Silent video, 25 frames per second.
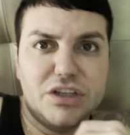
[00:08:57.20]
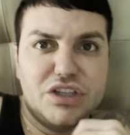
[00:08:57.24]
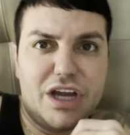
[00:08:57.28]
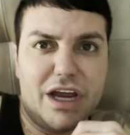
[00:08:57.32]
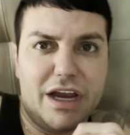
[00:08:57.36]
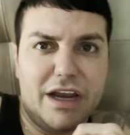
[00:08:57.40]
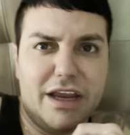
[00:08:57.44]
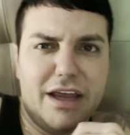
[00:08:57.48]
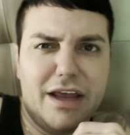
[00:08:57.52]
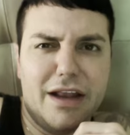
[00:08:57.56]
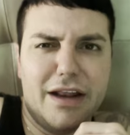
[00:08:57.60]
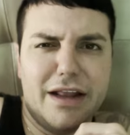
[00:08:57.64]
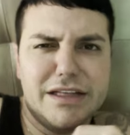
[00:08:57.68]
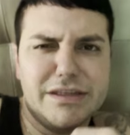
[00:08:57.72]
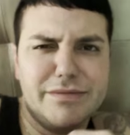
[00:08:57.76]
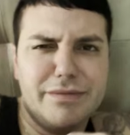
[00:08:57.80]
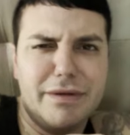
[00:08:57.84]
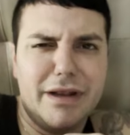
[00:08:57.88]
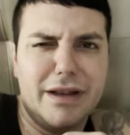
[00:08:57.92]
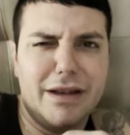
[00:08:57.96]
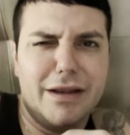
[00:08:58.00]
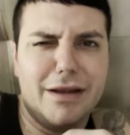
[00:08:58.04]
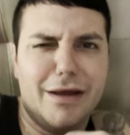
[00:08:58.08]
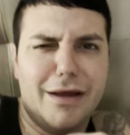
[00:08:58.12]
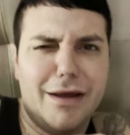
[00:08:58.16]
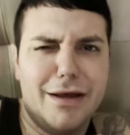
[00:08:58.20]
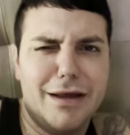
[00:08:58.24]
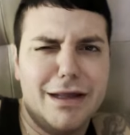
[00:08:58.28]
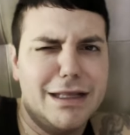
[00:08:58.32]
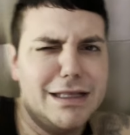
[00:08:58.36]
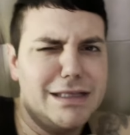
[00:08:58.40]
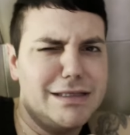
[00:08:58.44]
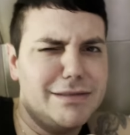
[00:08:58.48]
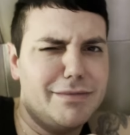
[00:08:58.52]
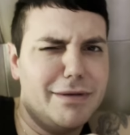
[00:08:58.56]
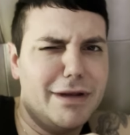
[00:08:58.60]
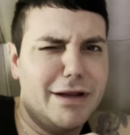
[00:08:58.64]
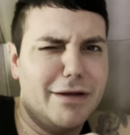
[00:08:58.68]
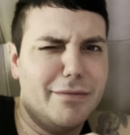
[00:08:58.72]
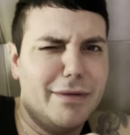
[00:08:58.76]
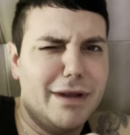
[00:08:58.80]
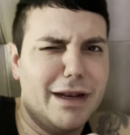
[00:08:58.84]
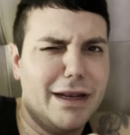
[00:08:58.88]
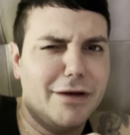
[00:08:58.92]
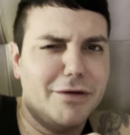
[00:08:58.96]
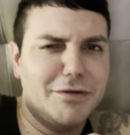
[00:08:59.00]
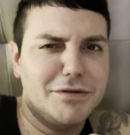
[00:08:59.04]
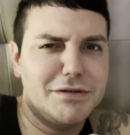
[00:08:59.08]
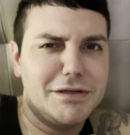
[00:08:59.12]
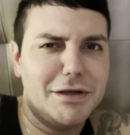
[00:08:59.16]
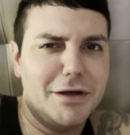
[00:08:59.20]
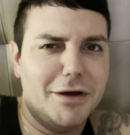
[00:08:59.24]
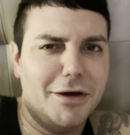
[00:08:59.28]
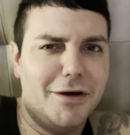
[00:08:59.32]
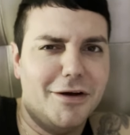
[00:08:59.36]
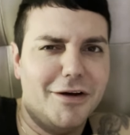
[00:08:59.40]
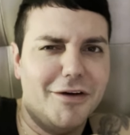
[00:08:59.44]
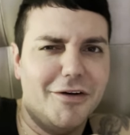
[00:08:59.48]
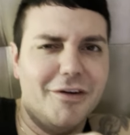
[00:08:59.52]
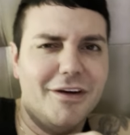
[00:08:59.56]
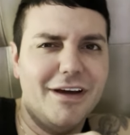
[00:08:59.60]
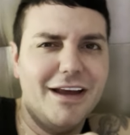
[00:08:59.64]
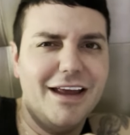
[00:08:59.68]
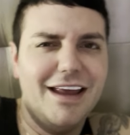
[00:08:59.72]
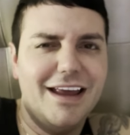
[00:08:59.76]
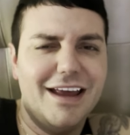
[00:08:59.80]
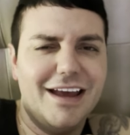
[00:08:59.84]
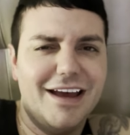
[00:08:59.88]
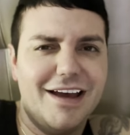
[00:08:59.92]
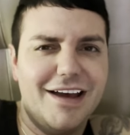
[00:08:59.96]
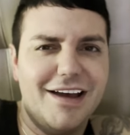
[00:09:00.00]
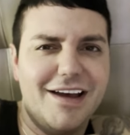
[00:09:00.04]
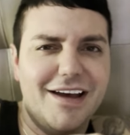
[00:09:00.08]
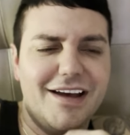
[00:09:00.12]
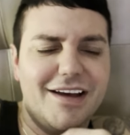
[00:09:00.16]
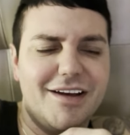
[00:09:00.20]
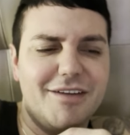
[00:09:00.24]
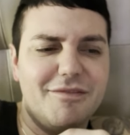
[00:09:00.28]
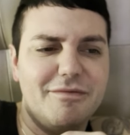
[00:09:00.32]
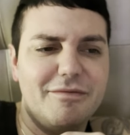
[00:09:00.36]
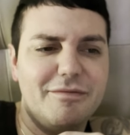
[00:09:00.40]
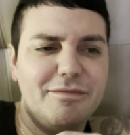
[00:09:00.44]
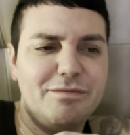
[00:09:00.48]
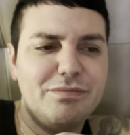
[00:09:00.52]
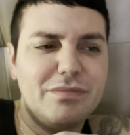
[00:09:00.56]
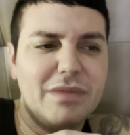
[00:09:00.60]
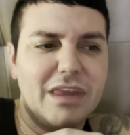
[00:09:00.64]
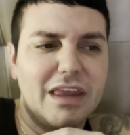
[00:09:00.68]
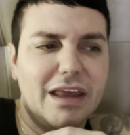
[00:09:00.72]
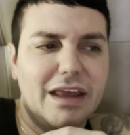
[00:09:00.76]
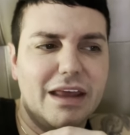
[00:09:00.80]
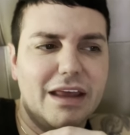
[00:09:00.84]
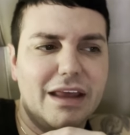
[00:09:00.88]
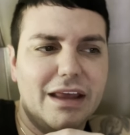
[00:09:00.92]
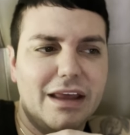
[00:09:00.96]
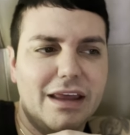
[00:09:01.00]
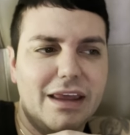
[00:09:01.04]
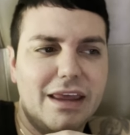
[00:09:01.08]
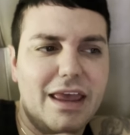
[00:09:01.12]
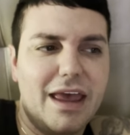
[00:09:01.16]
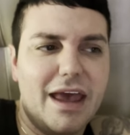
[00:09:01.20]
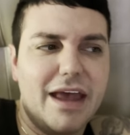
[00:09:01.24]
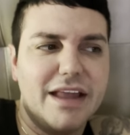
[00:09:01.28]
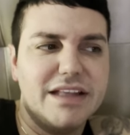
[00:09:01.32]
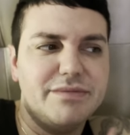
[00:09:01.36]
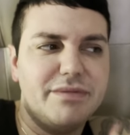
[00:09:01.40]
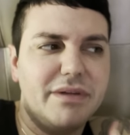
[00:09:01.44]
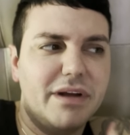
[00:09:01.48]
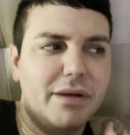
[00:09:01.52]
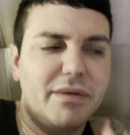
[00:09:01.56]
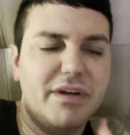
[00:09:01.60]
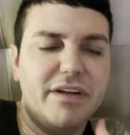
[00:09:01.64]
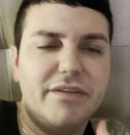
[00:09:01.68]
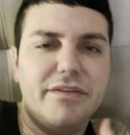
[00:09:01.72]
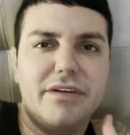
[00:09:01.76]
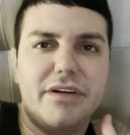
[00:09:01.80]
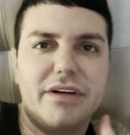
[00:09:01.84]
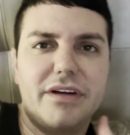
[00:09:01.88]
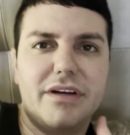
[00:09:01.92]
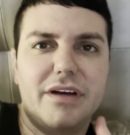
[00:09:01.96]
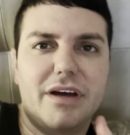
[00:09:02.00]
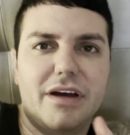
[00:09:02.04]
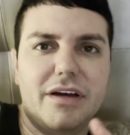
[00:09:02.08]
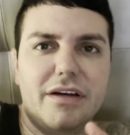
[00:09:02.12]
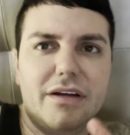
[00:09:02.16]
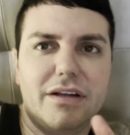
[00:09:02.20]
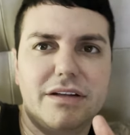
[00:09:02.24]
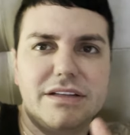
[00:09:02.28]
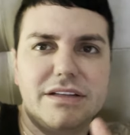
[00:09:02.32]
check in. It's been a minute or so. Yeah, it's been a bit of a